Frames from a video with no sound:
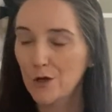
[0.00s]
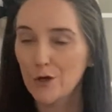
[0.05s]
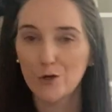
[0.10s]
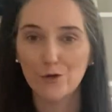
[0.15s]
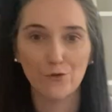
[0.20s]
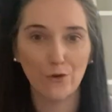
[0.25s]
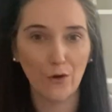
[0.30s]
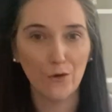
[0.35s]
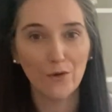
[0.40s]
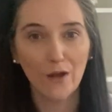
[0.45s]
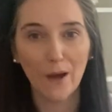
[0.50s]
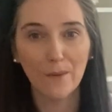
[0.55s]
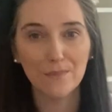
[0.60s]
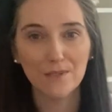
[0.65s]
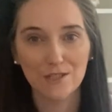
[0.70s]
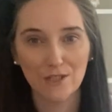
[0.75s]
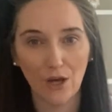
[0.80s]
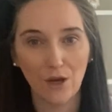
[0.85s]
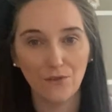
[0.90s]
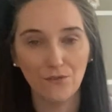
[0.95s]
grown-up
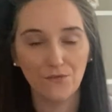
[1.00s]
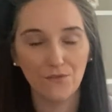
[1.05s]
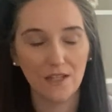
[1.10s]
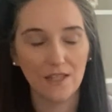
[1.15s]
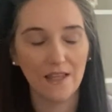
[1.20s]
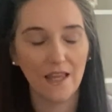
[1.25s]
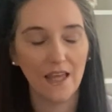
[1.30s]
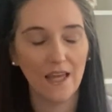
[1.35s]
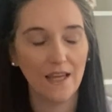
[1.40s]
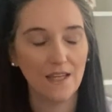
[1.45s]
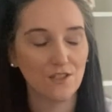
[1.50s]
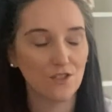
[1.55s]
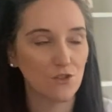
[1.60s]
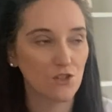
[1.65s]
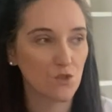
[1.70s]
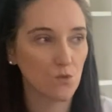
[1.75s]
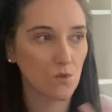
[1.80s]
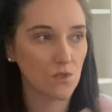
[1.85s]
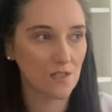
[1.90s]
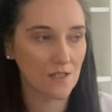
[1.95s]
stuff in there, so she
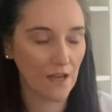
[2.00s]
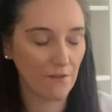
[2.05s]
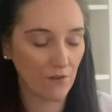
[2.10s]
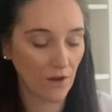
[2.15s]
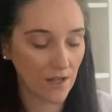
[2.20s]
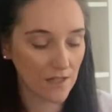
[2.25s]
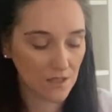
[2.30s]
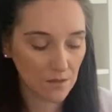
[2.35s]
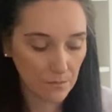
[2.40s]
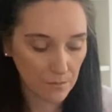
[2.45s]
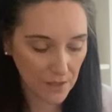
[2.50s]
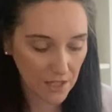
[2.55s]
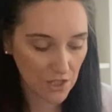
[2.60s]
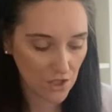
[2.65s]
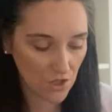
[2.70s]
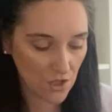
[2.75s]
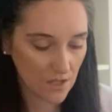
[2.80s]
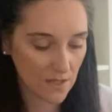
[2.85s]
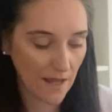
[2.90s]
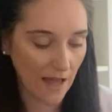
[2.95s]
wants to have like some
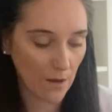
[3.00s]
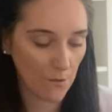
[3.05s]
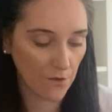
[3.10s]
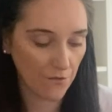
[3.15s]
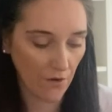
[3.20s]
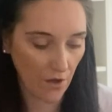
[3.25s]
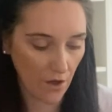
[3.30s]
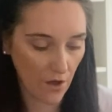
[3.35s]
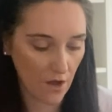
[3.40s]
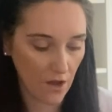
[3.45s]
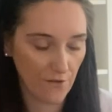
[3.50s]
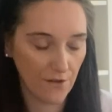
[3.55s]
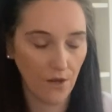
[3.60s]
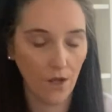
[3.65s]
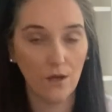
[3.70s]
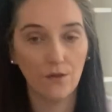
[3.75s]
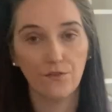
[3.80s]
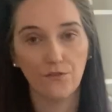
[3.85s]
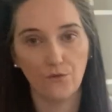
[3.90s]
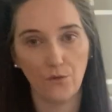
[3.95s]
pictures now of her and
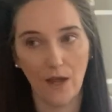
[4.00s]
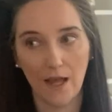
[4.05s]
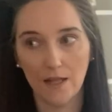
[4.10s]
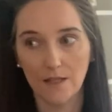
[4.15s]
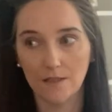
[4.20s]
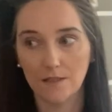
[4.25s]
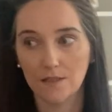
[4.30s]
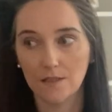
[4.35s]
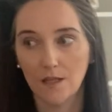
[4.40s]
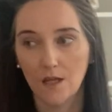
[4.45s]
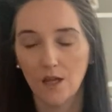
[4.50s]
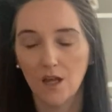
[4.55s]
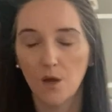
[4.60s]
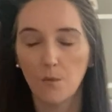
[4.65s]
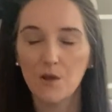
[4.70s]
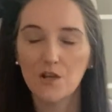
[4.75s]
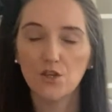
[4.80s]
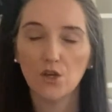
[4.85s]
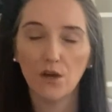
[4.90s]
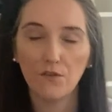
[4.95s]
her friends,
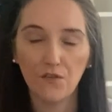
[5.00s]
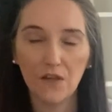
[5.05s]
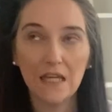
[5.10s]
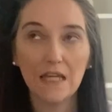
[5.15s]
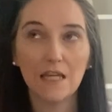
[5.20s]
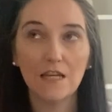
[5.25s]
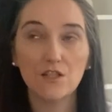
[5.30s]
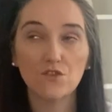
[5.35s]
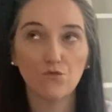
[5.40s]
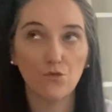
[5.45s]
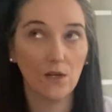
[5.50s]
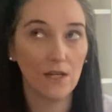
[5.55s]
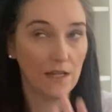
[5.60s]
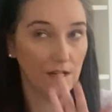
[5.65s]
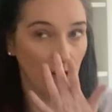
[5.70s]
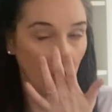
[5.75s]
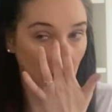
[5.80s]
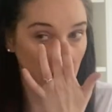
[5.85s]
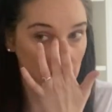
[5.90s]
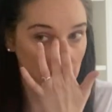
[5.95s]
which I think is really
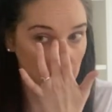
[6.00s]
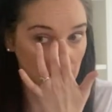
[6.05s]
nice.